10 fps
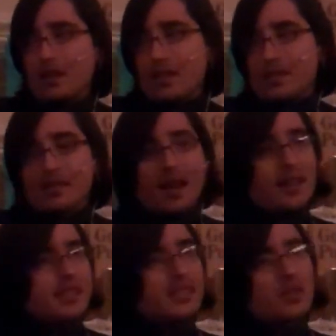
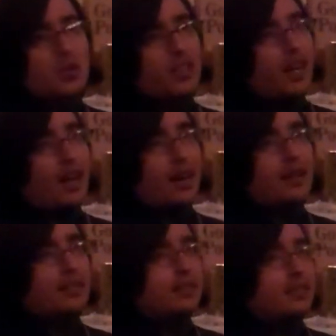science or
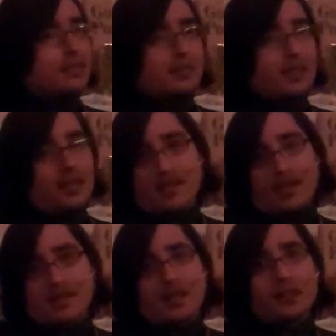God,
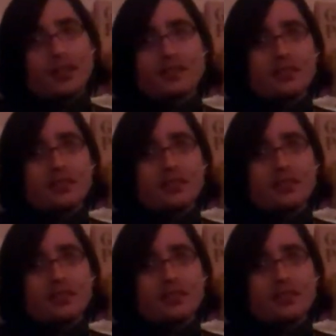etc.